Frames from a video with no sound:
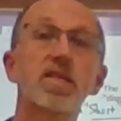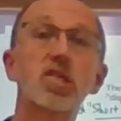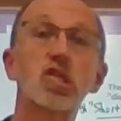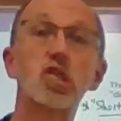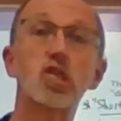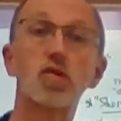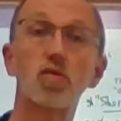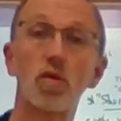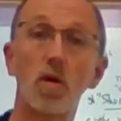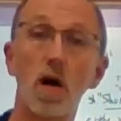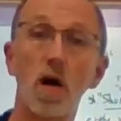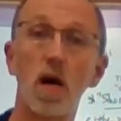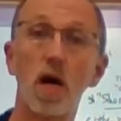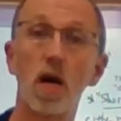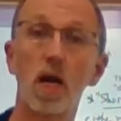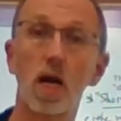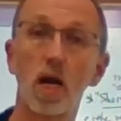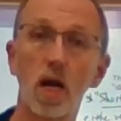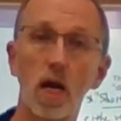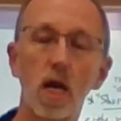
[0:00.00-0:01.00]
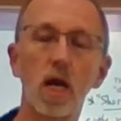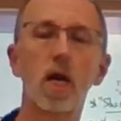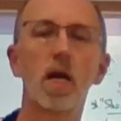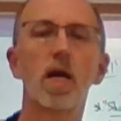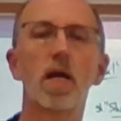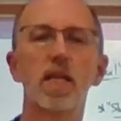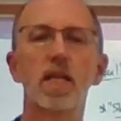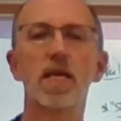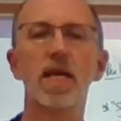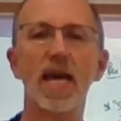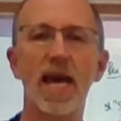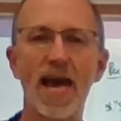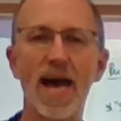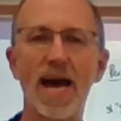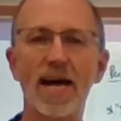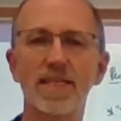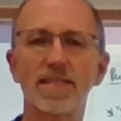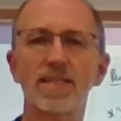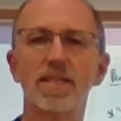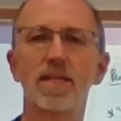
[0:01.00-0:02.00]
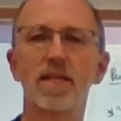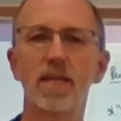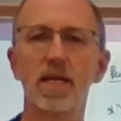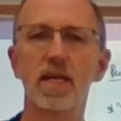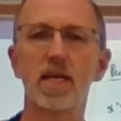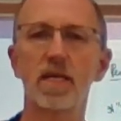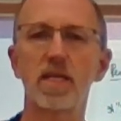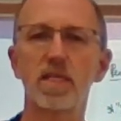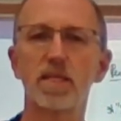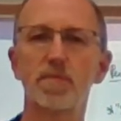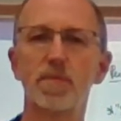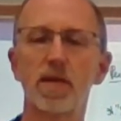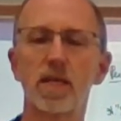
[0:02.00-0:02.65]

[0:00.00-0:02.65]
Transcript: stronger the acid is.